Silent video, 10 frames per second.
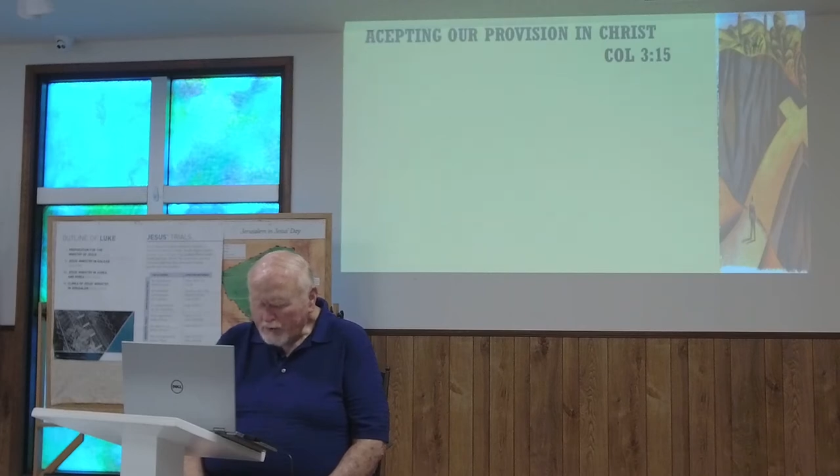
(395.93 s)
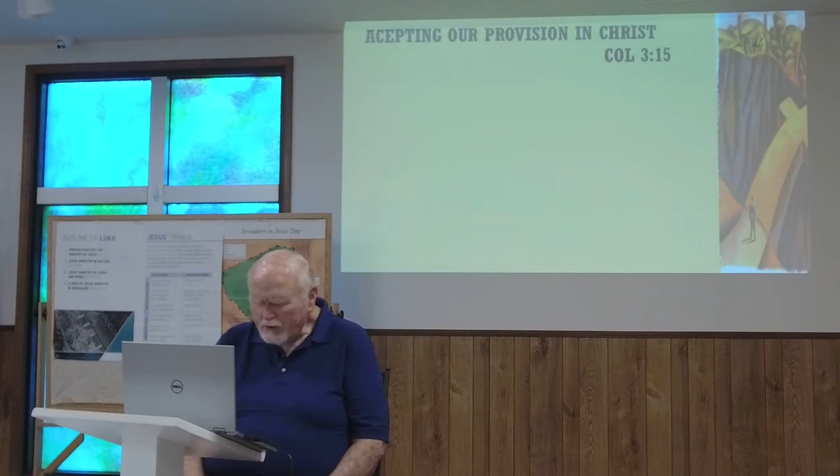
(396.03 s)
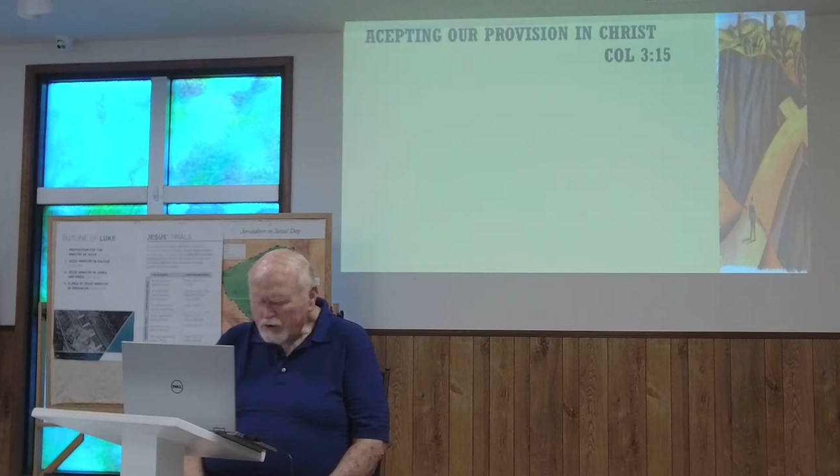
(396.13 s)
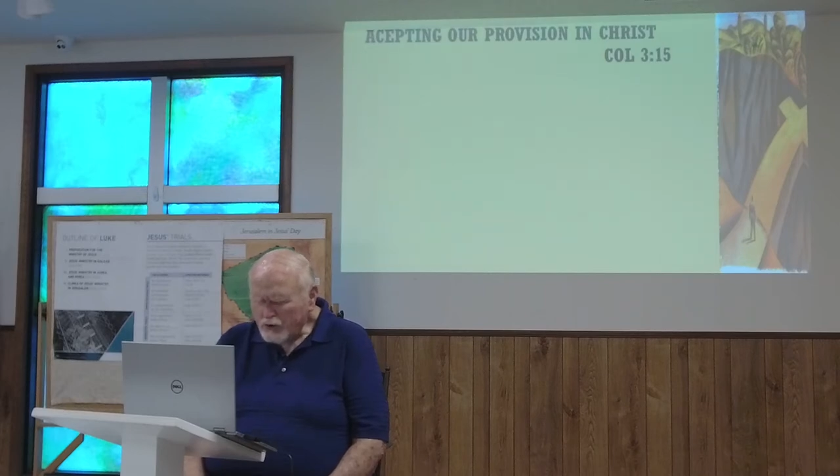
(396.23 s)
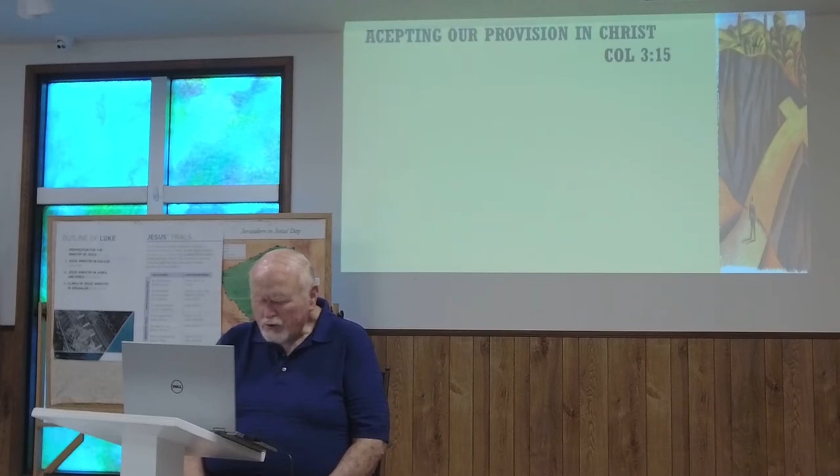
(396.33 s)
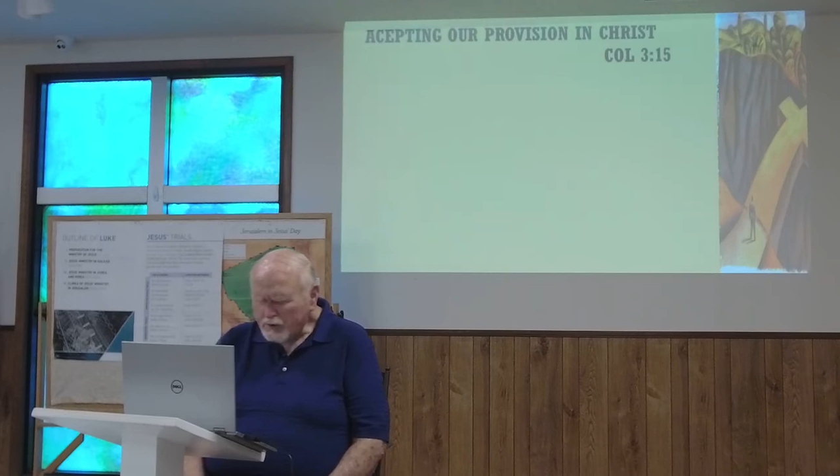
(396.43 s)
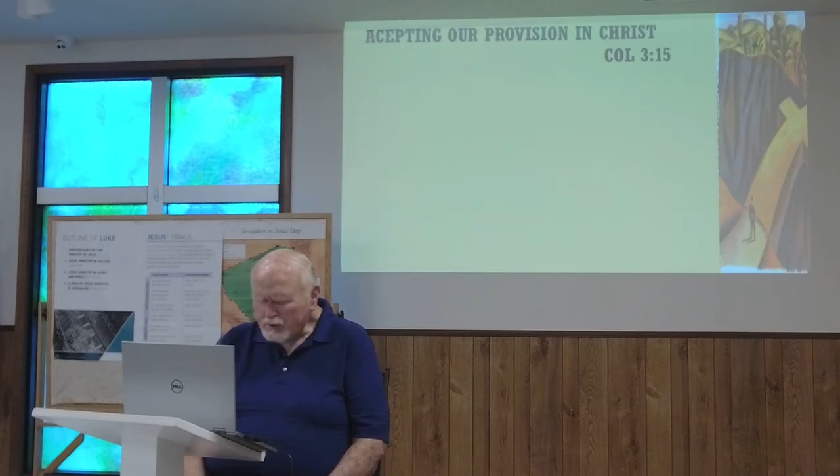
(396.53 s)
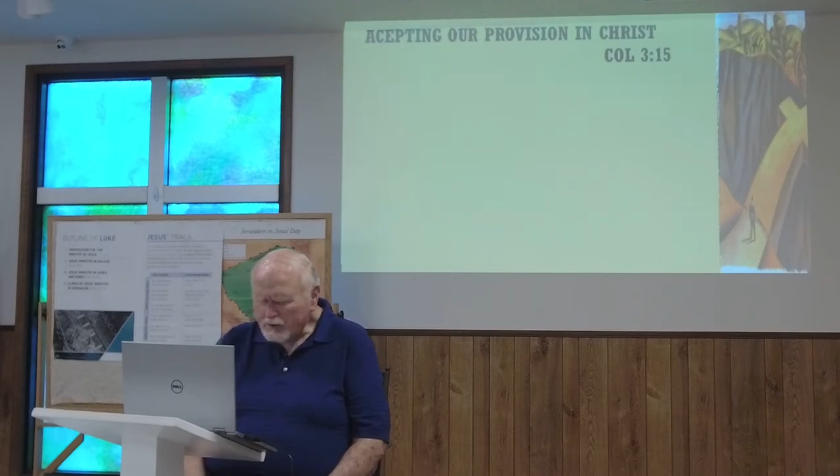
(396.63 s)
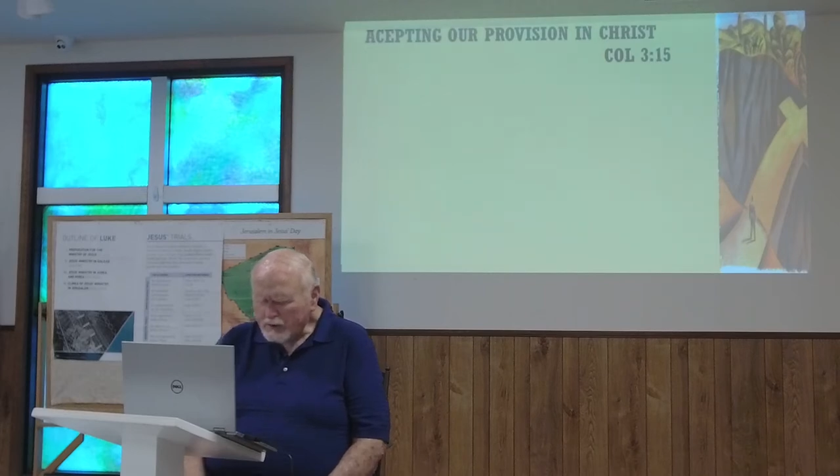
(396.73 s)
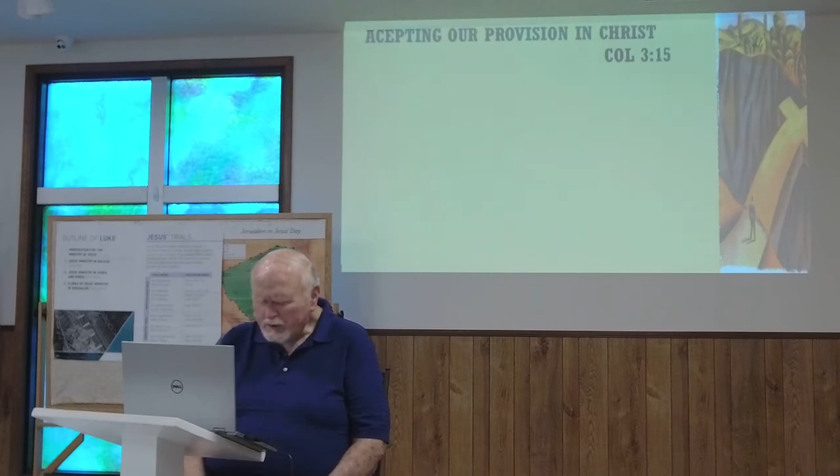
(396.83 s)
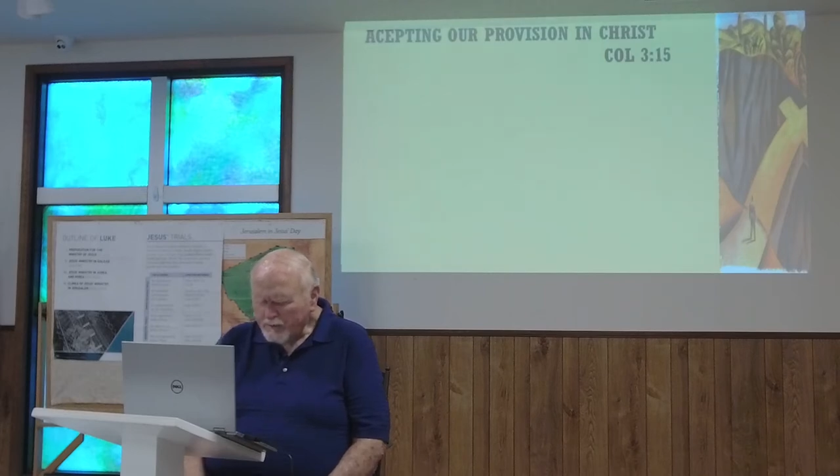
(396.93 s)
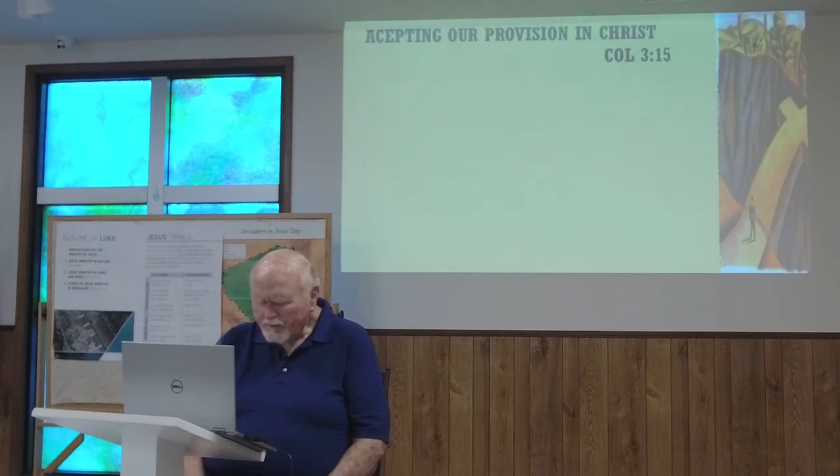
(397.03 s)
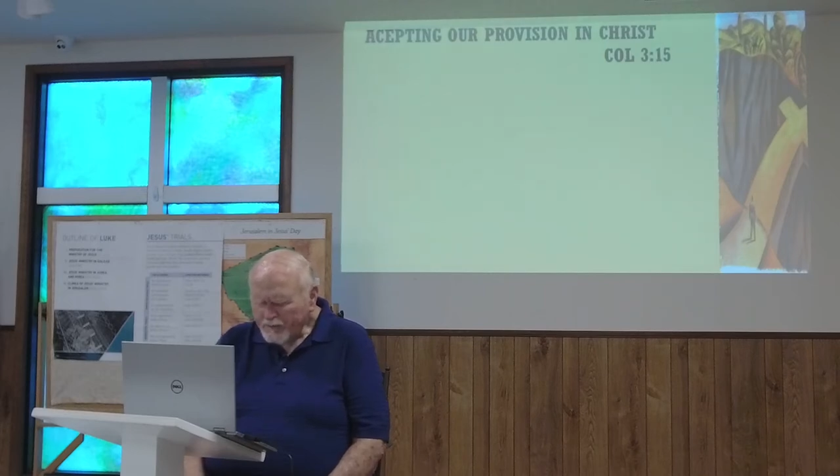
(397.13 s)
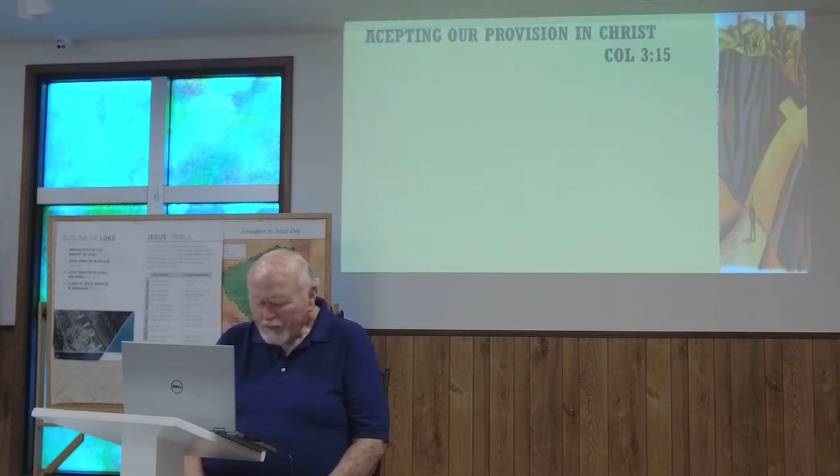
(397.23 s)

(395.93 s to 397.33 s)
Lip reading: this church that